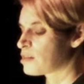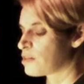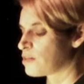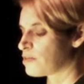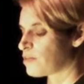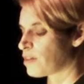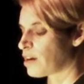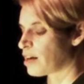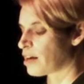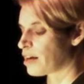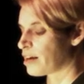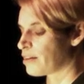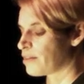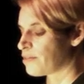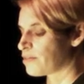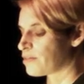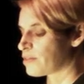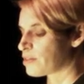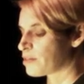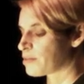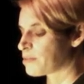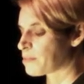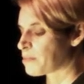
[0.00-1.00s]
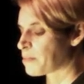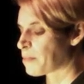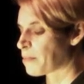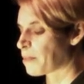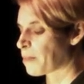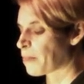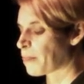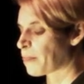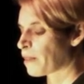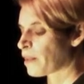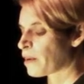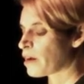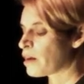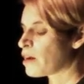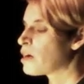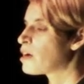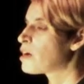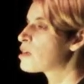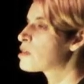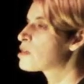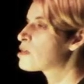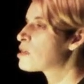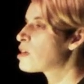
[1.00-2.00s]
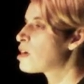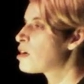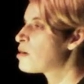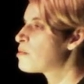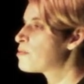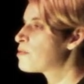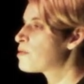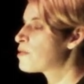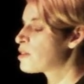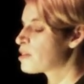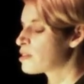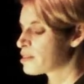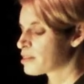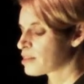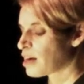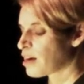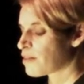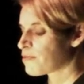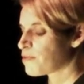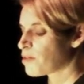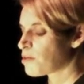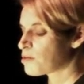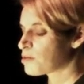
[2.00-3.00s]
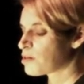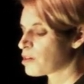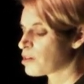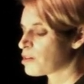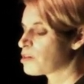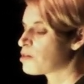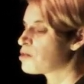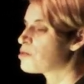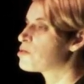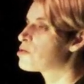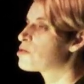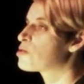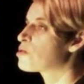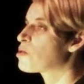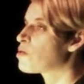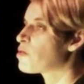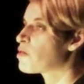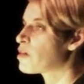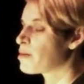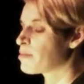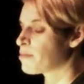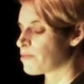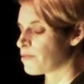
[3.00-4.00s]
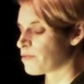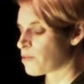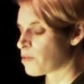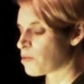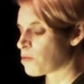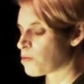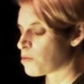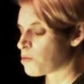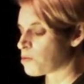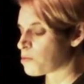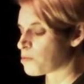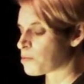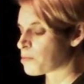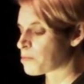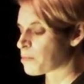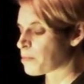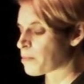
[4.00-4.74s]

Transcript: survived. A psalm for the scaffolder who saw him fall.